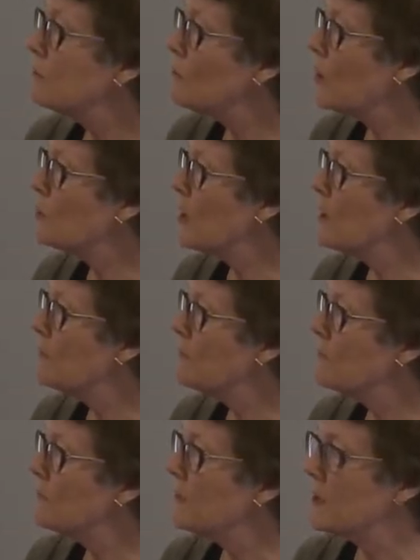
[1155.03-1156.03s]
one way of
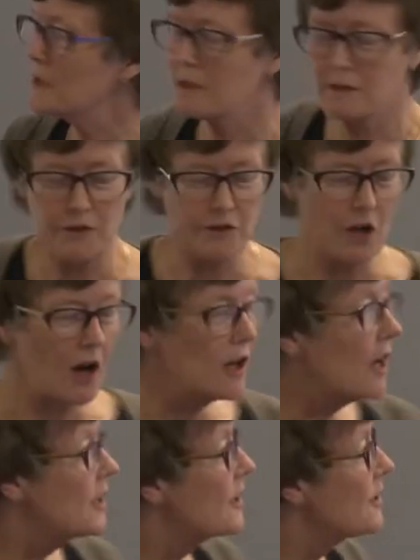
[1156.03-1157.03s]
uh, just
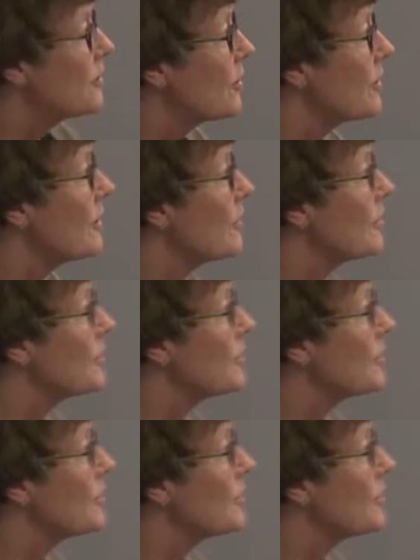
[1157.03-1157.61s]
highlighting this on a, on a